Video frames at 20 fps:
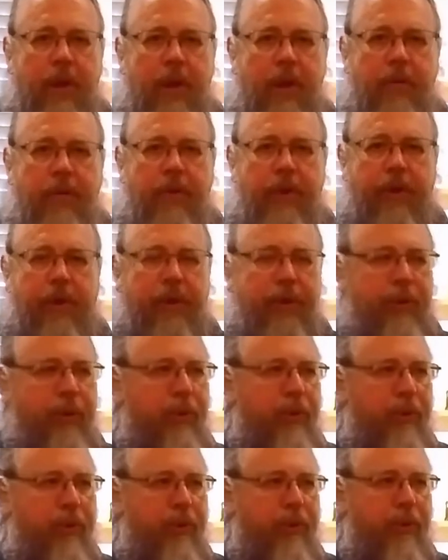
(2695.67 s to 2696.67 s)
of the
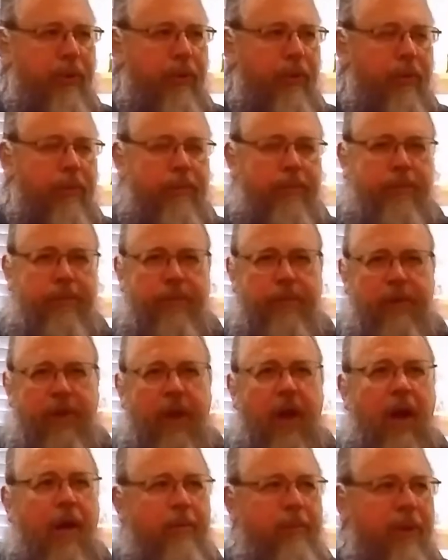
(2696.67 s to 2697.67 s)
liturgical
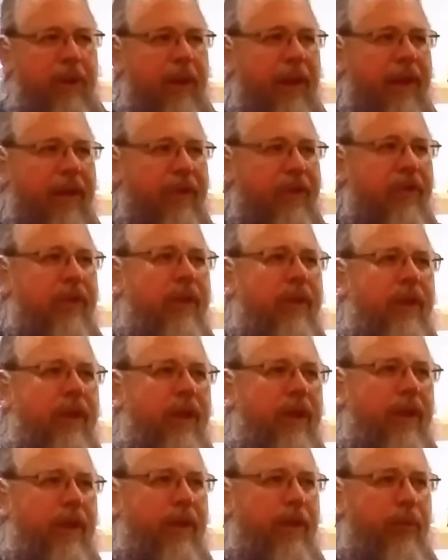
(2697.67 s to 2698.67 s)
complex
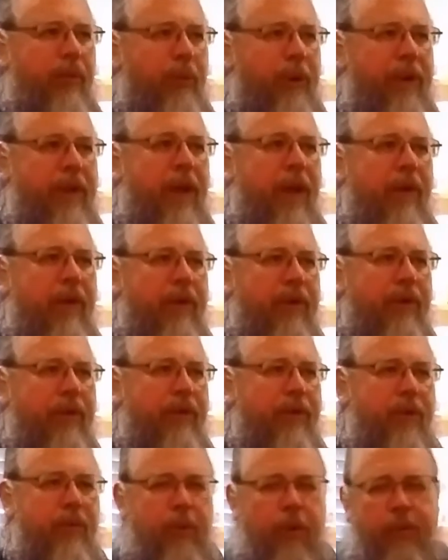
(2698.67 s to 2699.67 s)
that we now
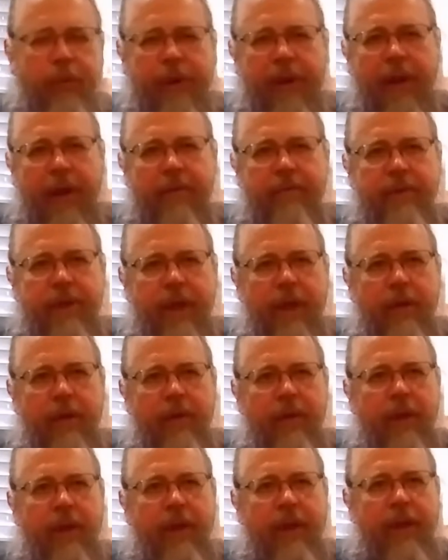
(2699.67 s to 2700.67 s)
use. And what we have
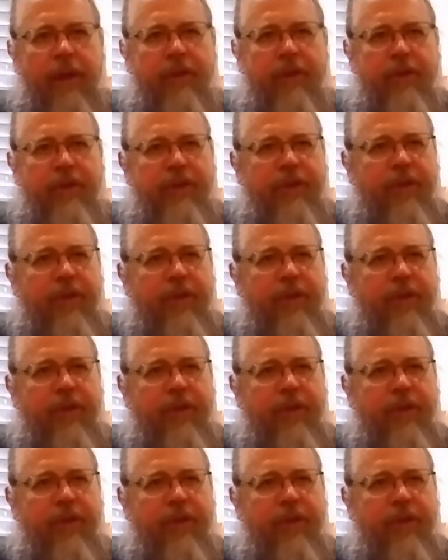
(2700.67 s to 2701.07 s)
now is a